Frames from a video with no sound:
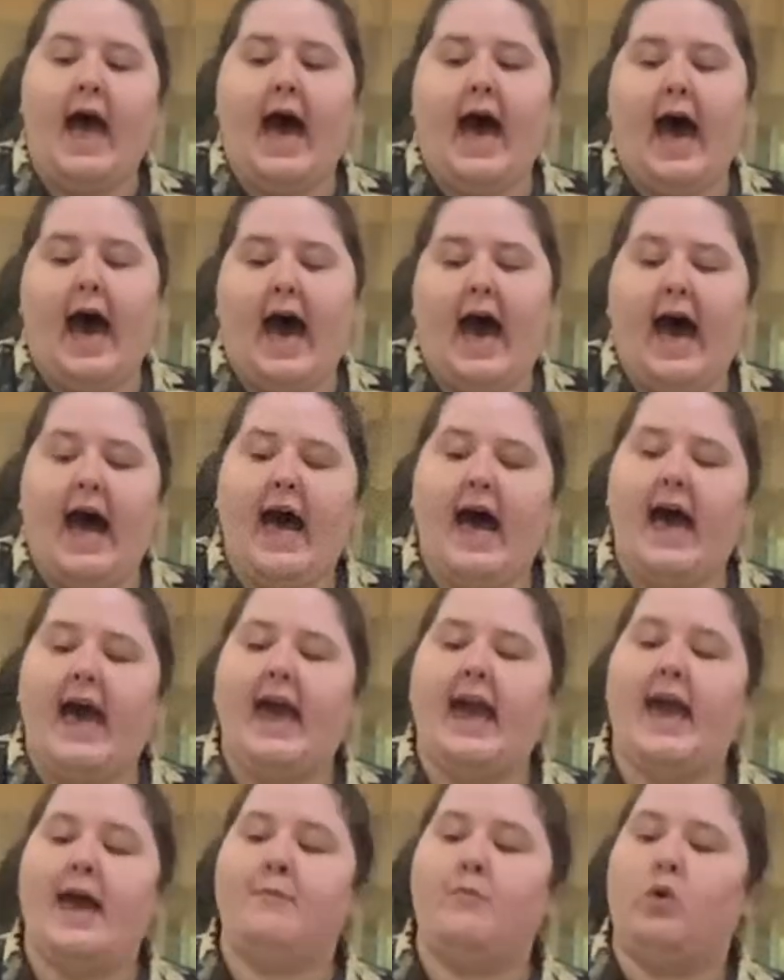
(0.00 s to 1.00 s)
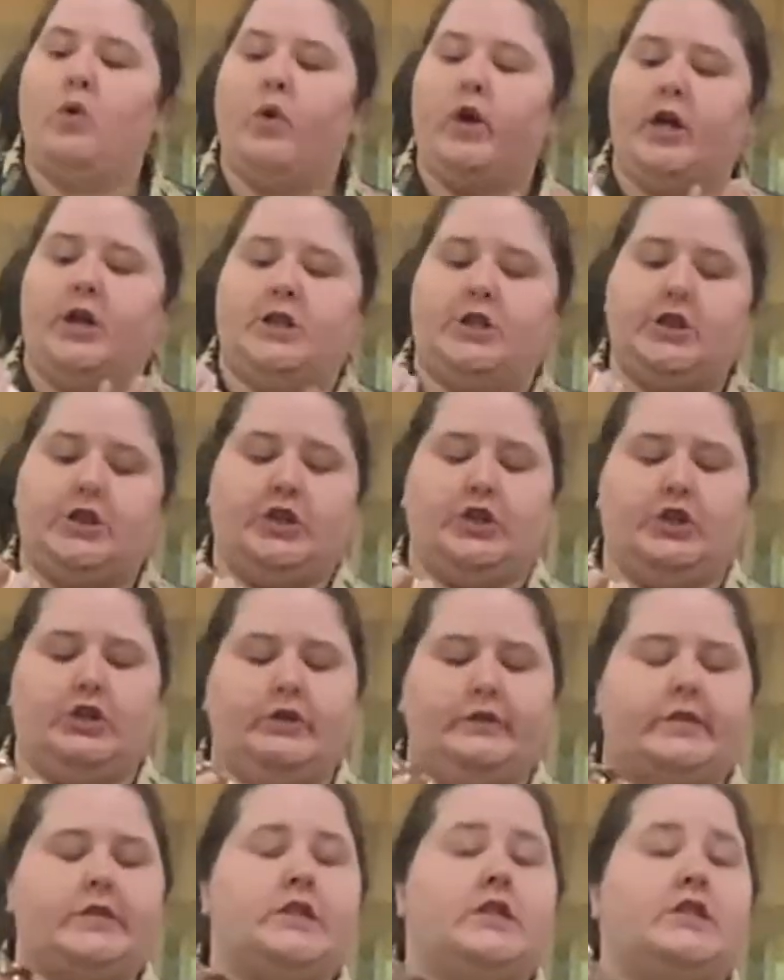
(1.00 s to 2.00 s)
I am going to
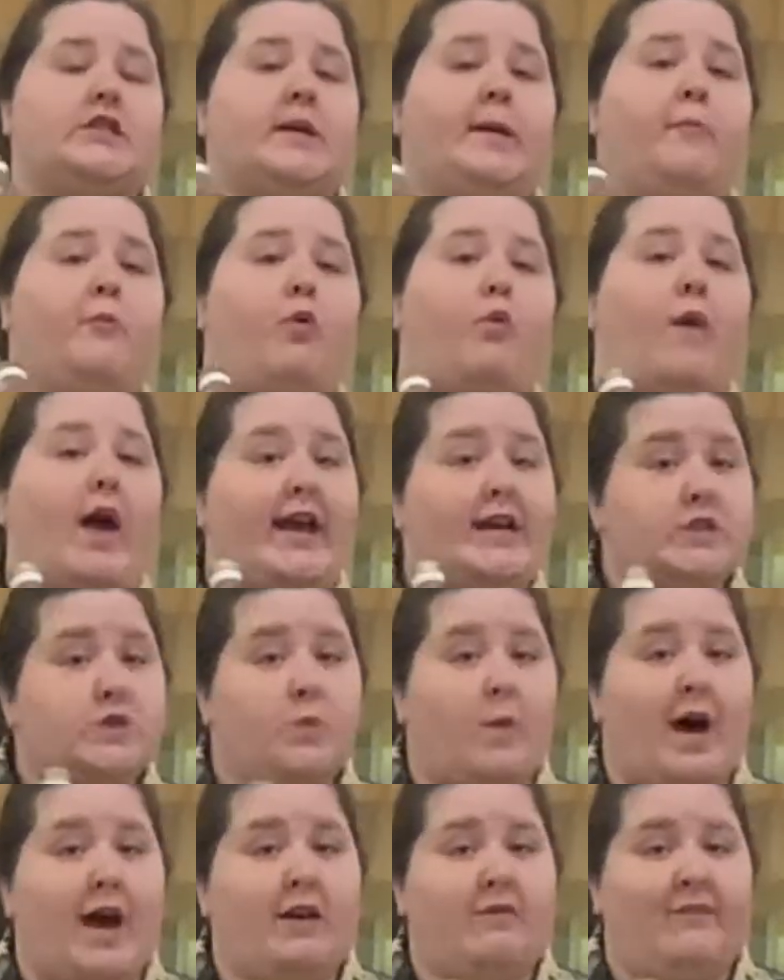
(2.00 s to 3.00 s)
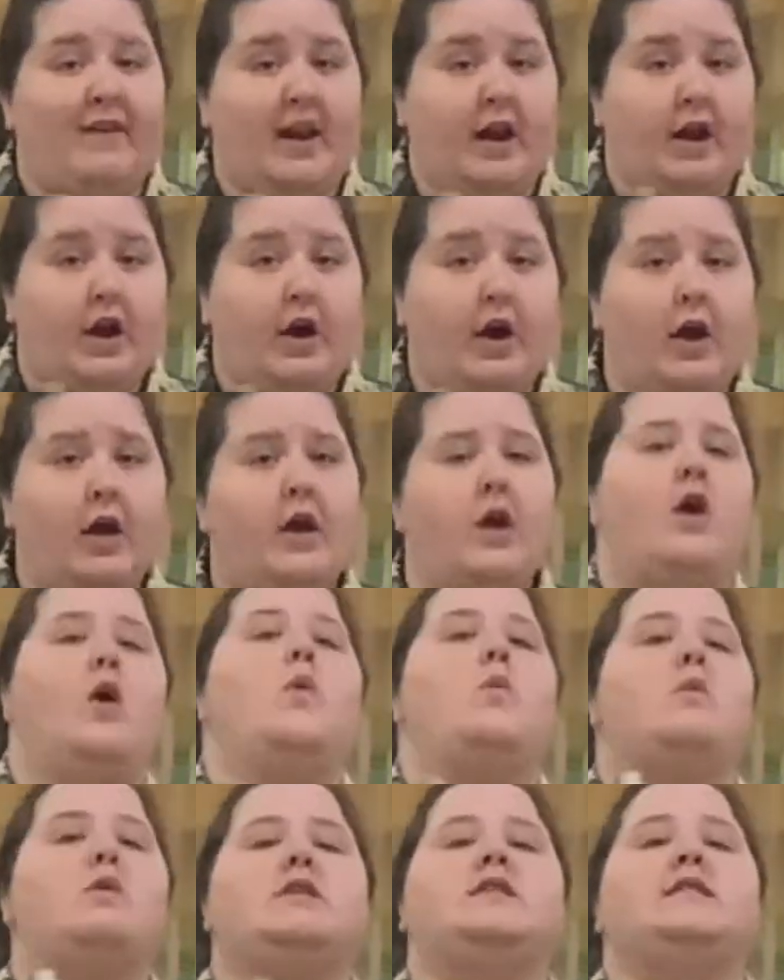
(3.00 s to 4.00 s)
use some rice wine vinegar.
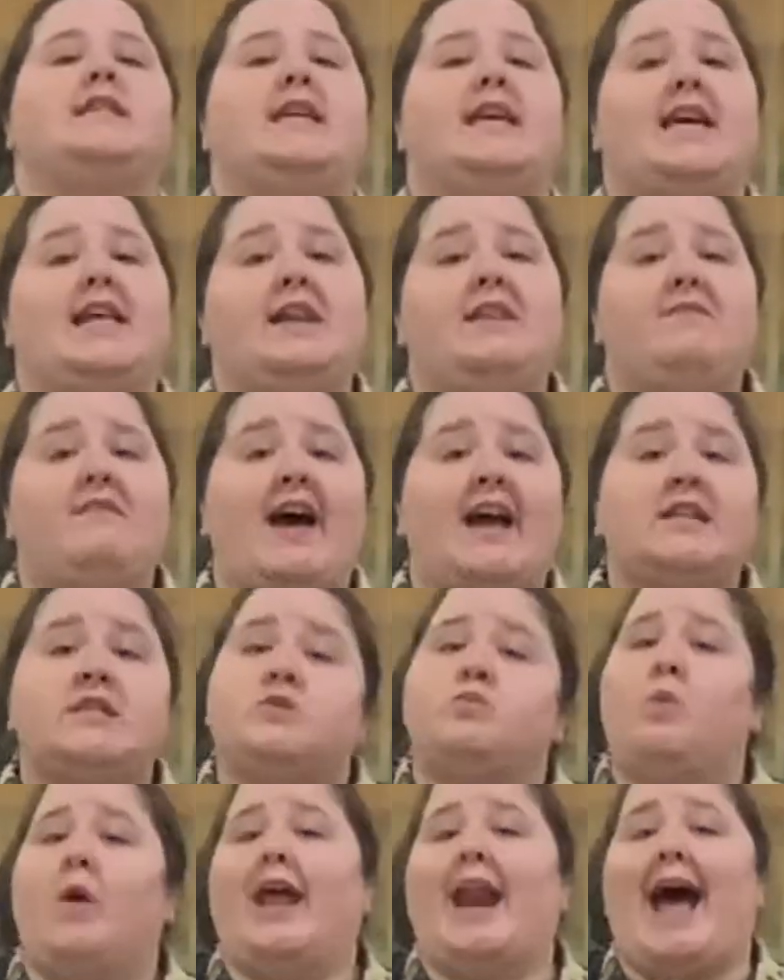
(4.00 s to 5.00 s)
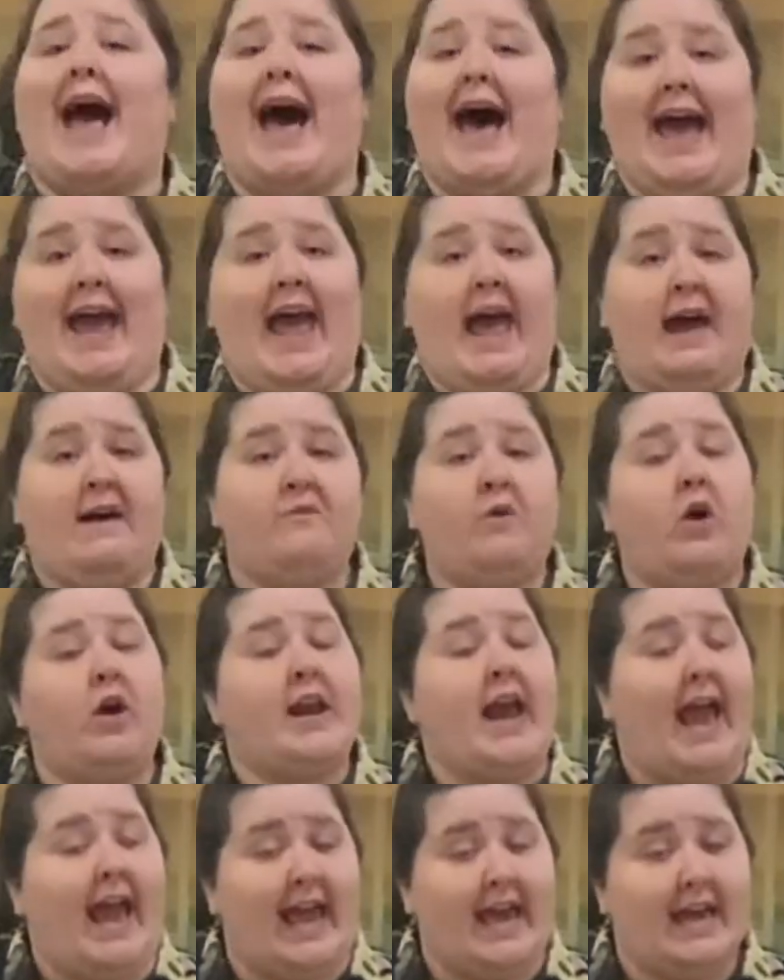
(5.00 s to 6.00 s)
Once again, that's what I have on
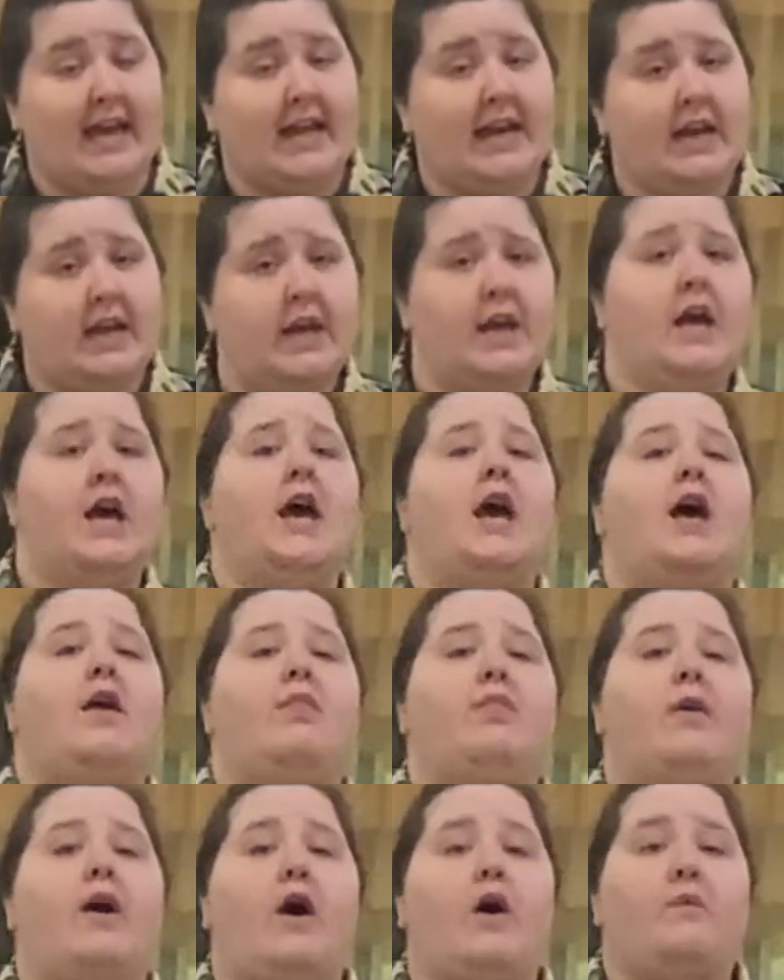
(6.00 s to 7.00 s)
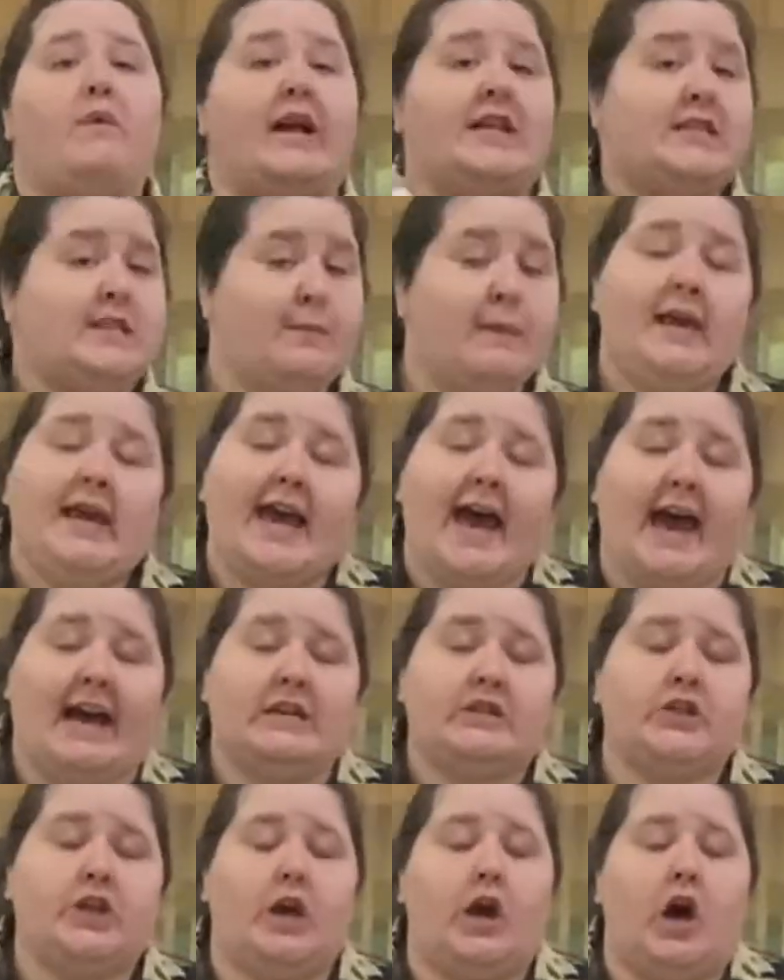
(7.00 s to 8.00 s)
hand. The recipe
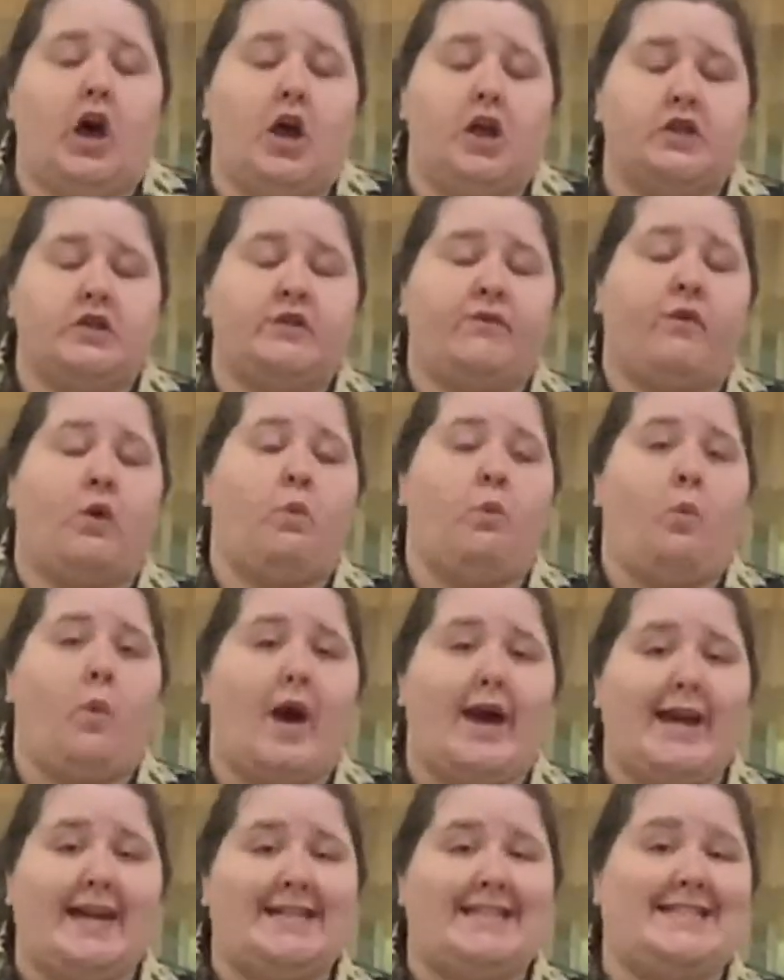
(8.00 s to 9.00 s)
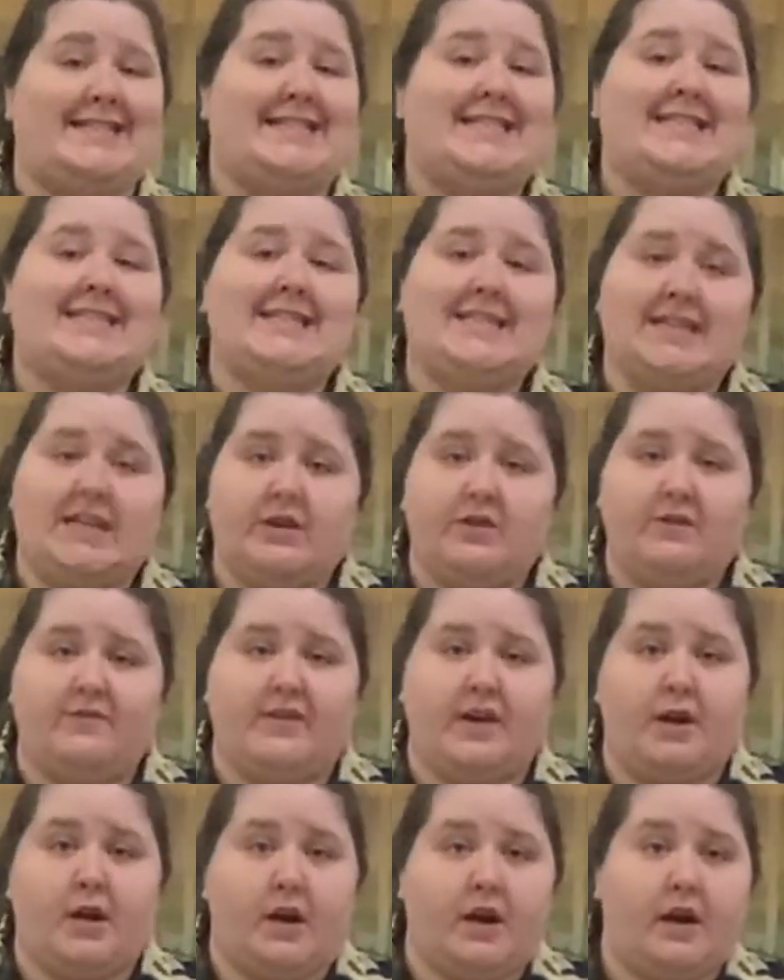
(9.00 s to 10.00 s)
actually calls for white distilled
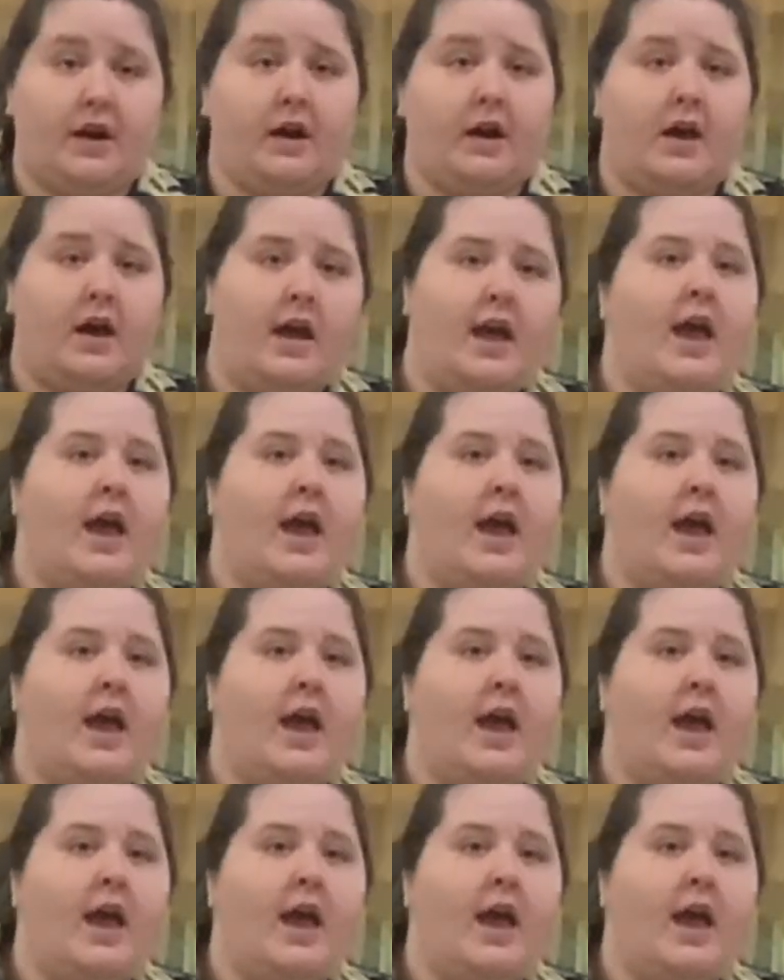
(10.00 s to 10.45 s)
vinegar.